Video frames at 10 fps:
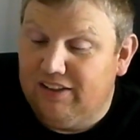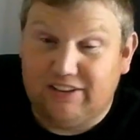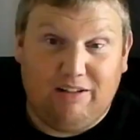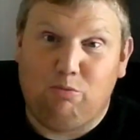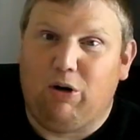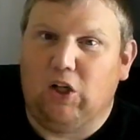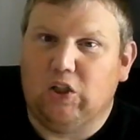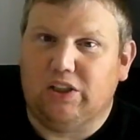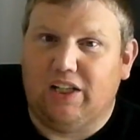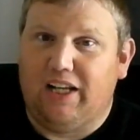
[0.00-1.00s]
somewhere
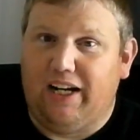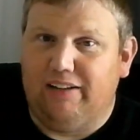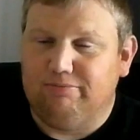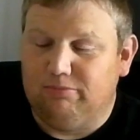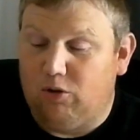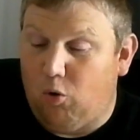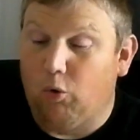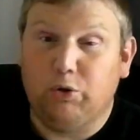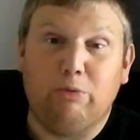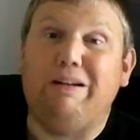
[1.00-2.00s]
along the line
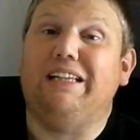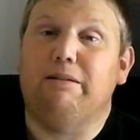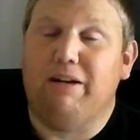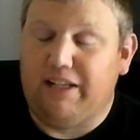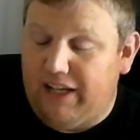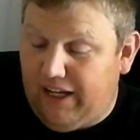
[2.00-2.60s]
or to beat them head to